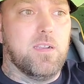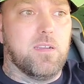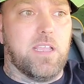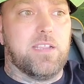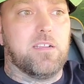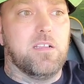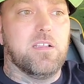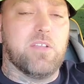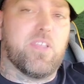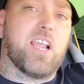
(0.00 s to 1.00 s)
Like,
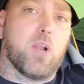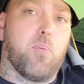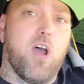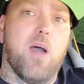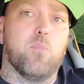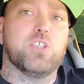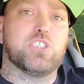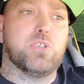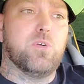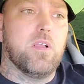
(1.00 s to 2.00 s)
if they got a problem with
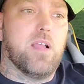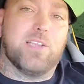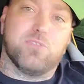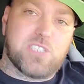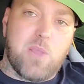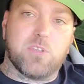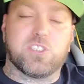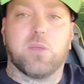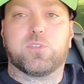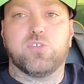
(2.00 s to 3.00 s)
you and you say what's
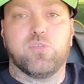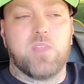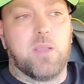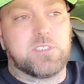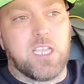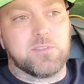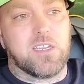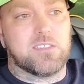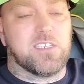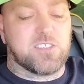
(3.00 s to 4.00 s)
up to them, 9 times
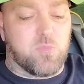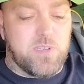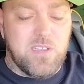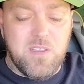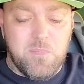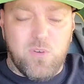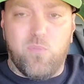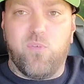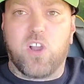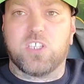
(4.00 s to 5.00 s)
out of 10, it's going to be, don't
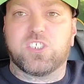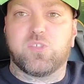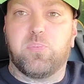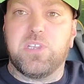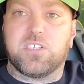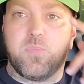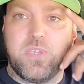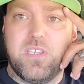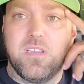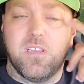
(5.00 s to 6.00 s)
fucking speak to
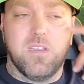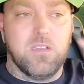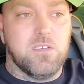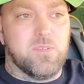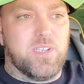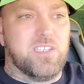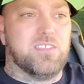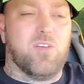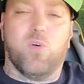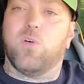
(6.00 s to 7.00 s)
me. You know what I
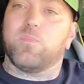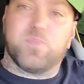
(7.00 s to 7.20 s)
mean? Or